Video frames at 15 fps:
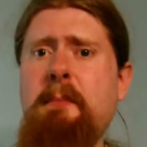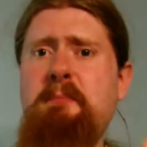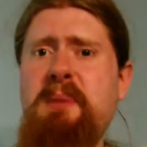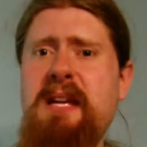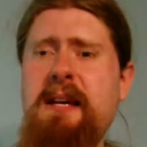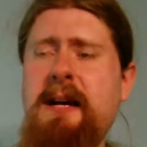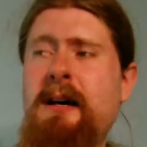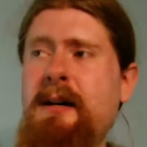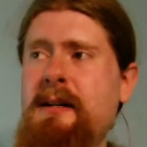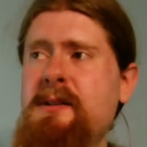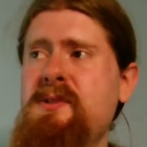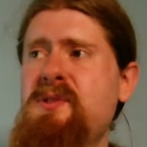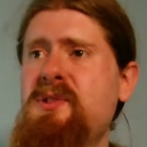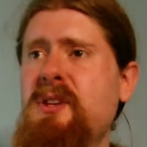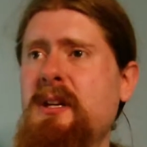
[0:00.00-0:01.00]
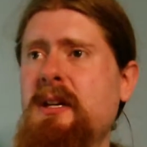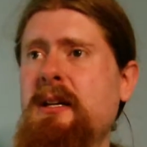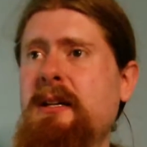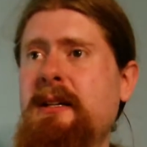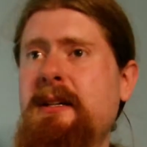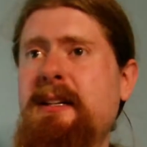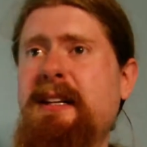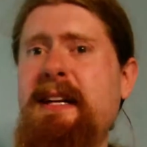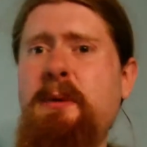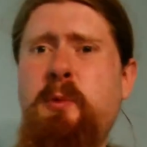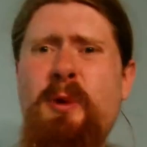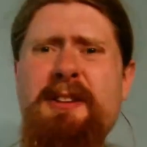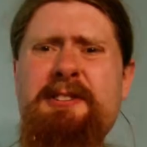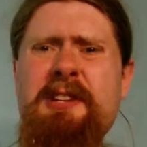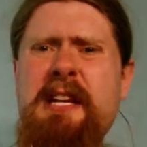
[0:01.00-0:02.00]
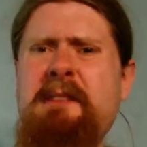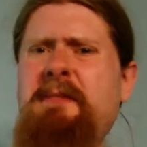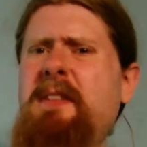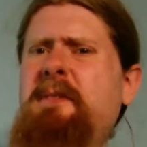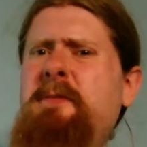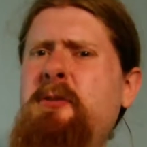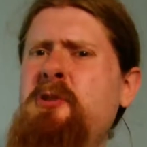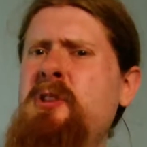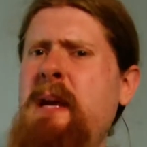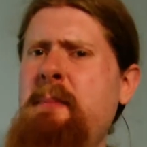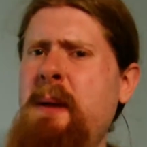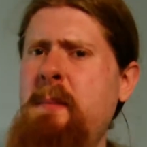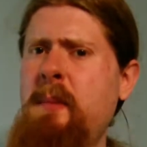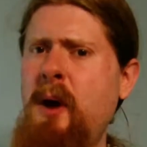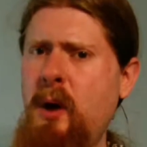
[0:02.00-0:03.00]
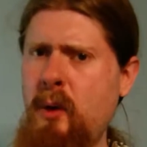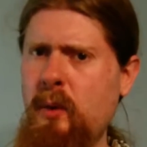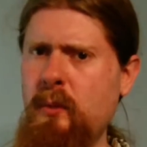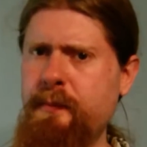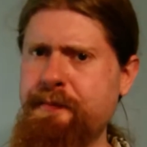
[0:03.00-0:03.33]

because it wasn't even the first MMO.